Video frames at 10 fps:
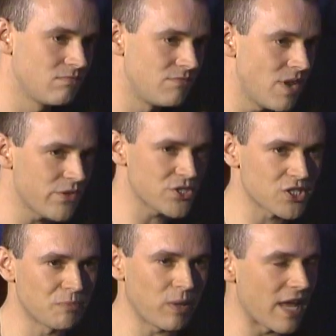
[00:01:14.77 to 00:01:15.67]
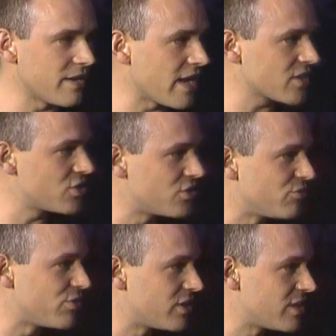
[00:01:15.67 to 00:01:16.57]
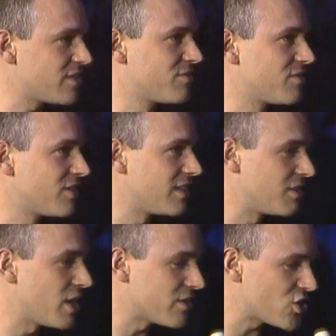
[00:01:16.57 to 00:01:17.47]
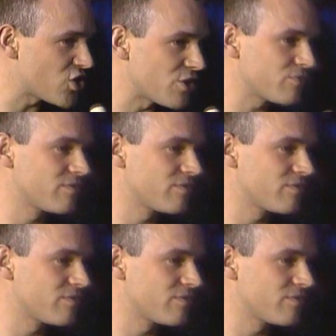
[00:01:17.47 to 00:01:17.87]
No, it's just a planned accident, really. What do you do then? Like this show.